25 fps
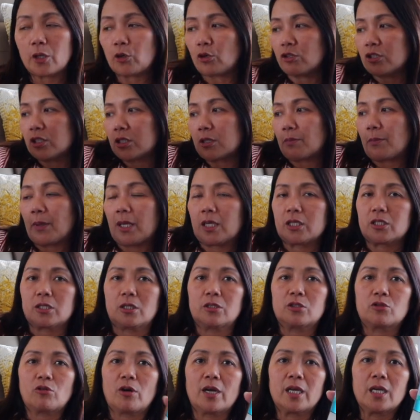they're on
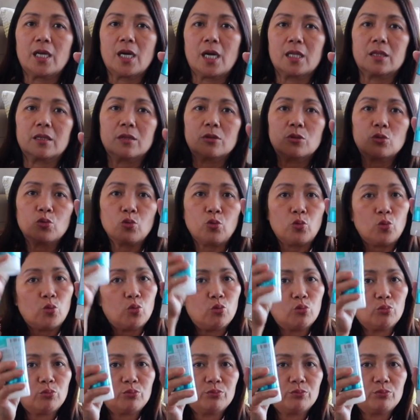special, so I got two.